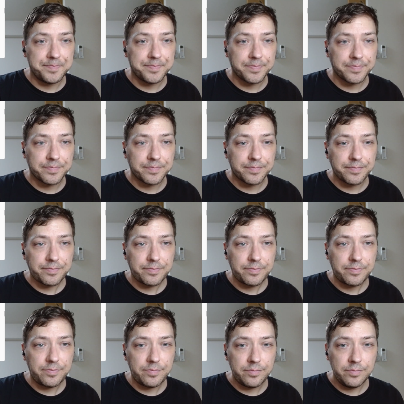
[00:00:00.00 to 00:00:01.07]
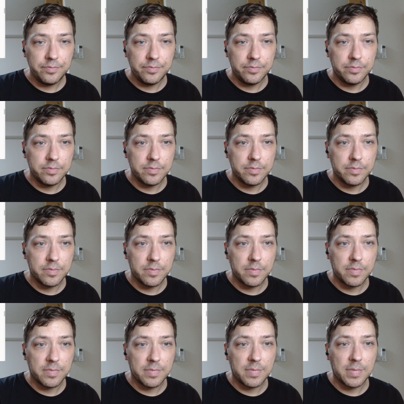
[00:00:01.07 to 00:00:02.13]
[no speech]